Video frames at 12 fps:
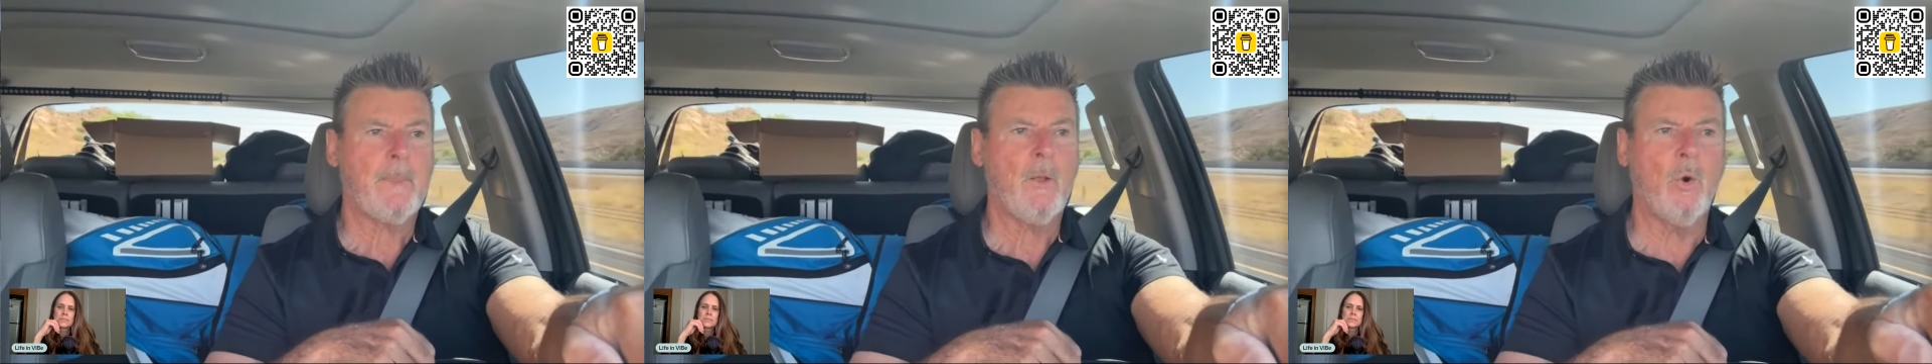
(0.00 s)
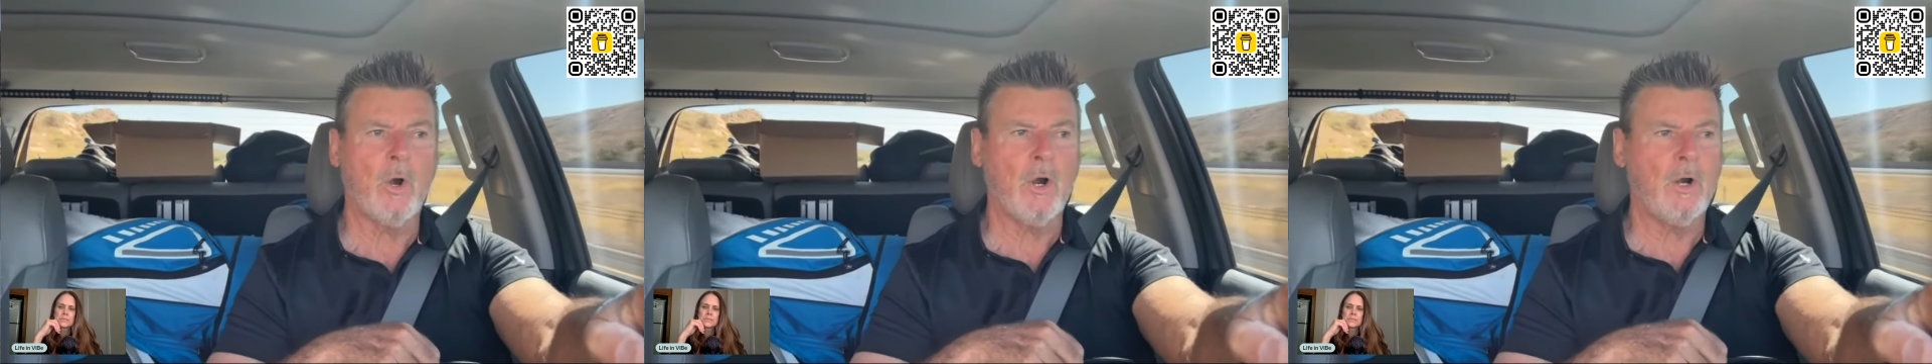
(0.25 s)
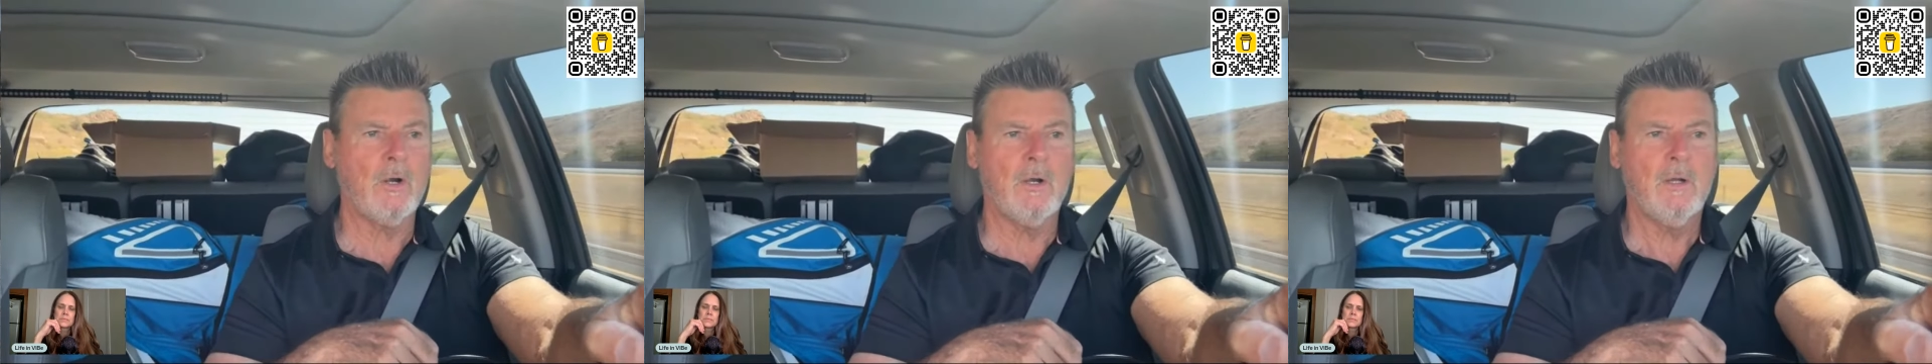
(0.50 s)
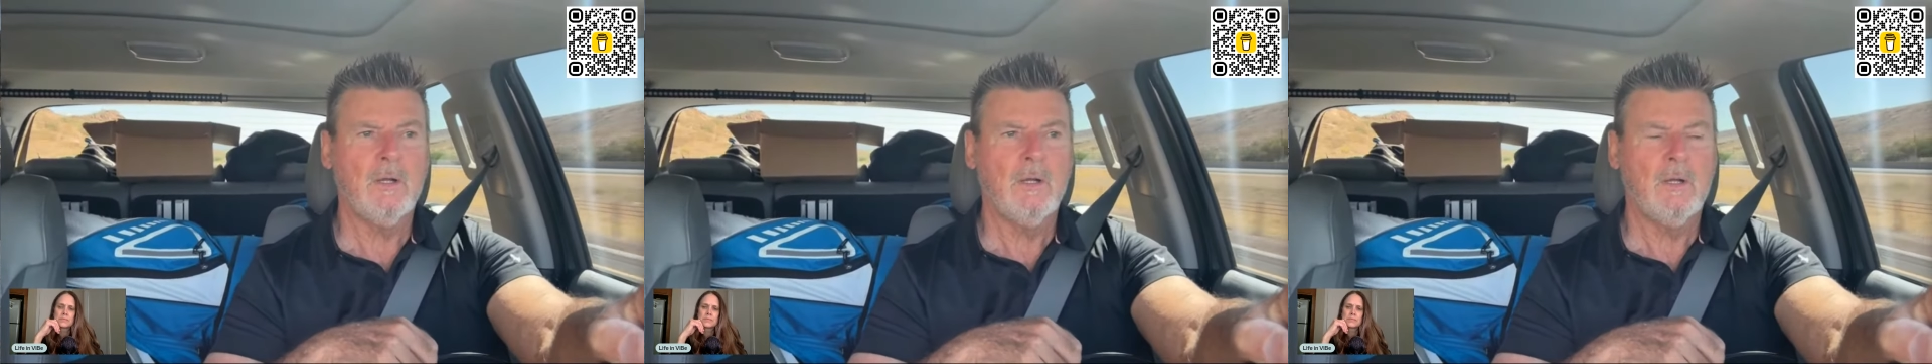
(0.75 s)
or
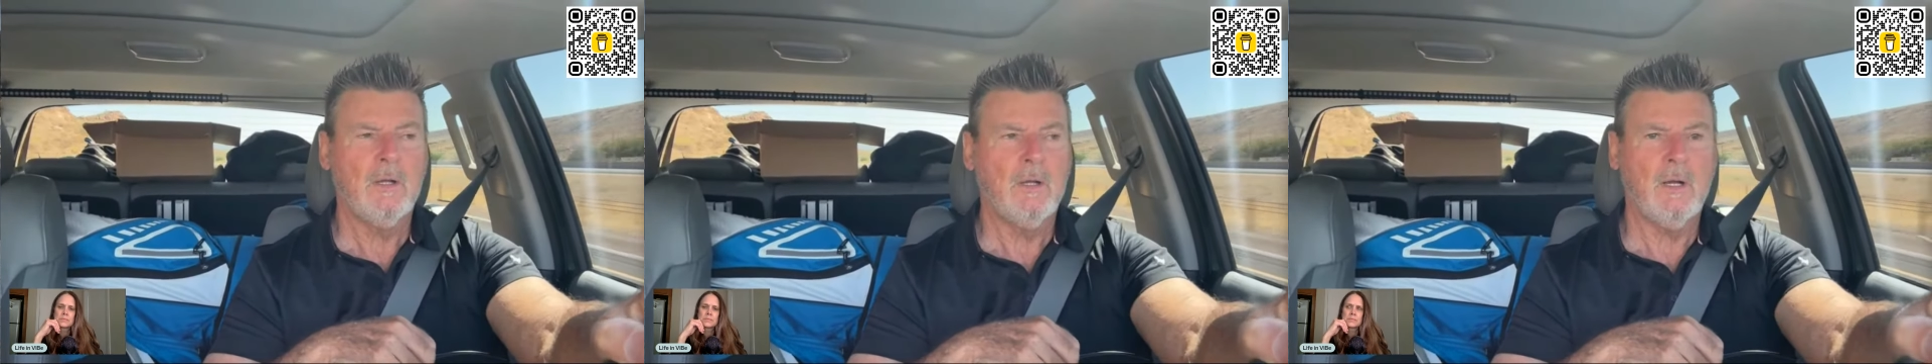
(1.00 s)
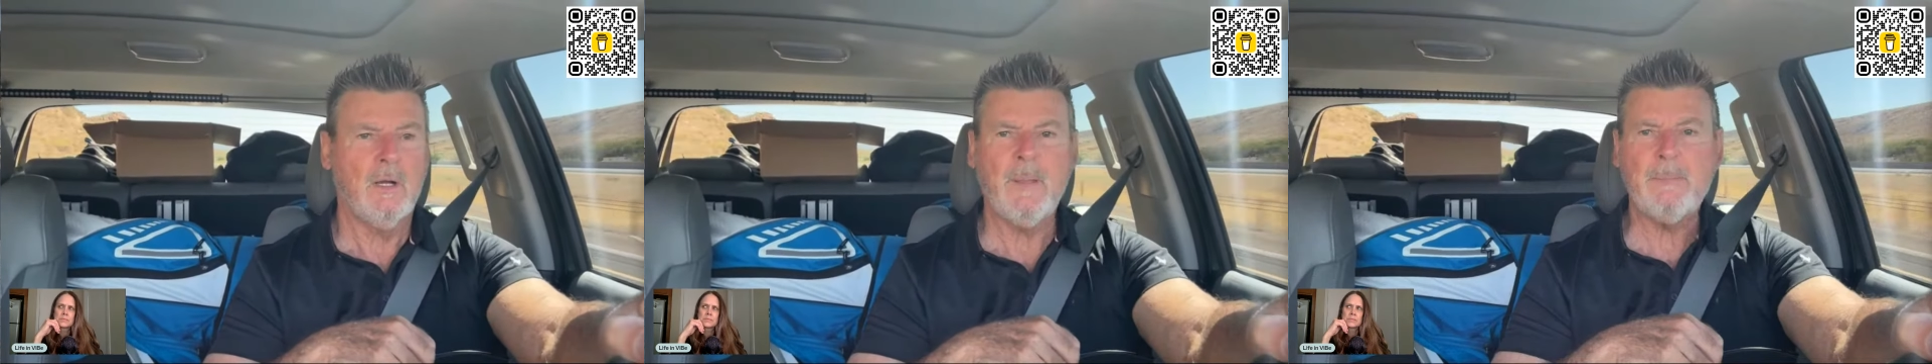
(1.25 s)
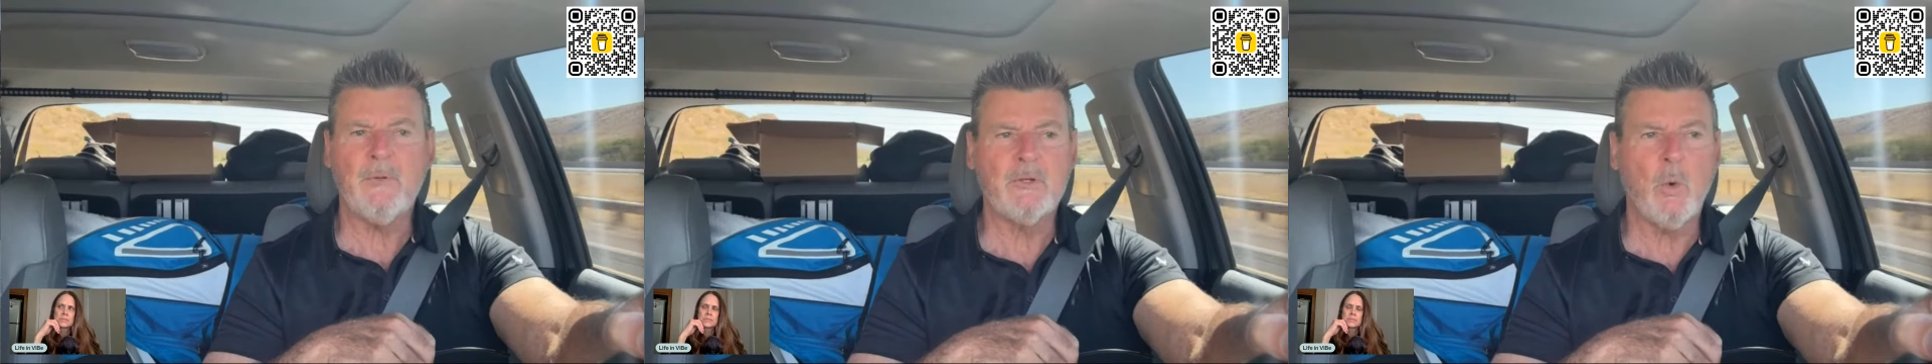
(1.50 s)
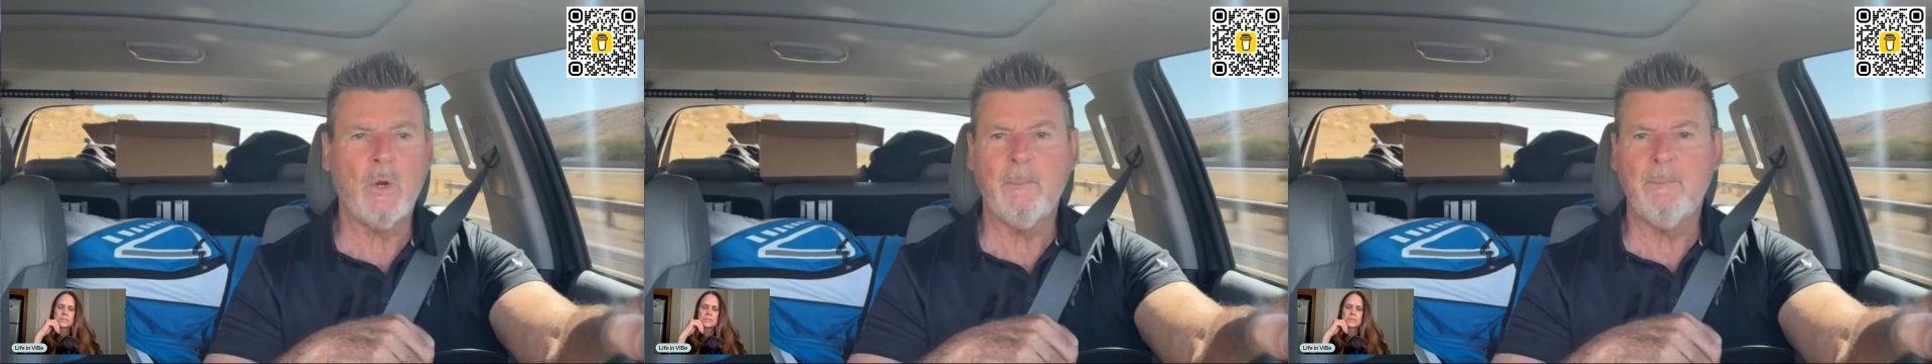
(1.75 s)
people that don't
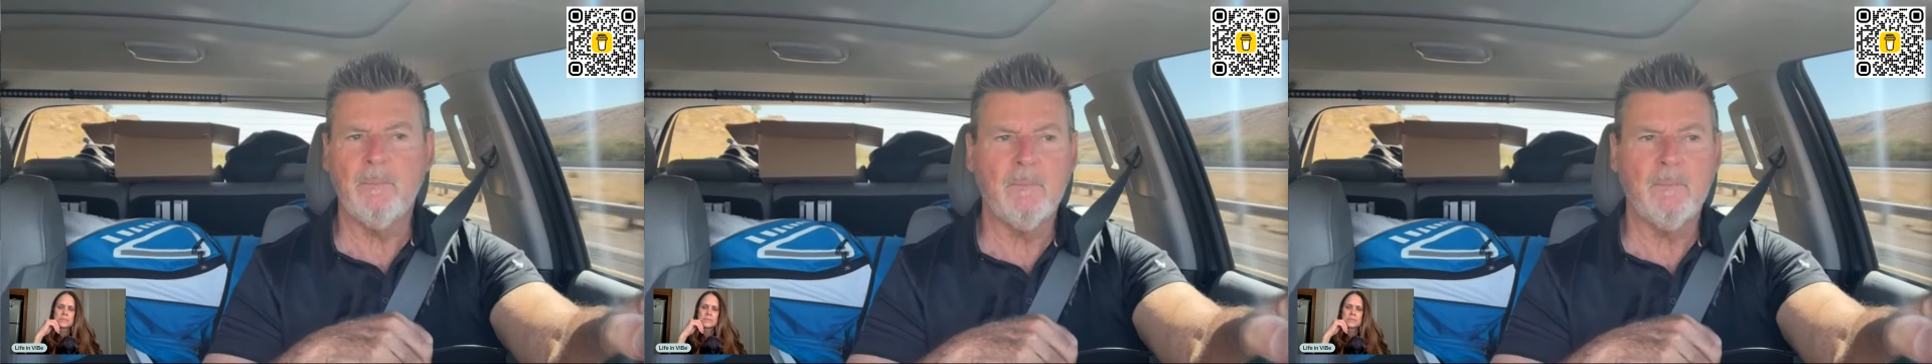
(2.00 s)
want to,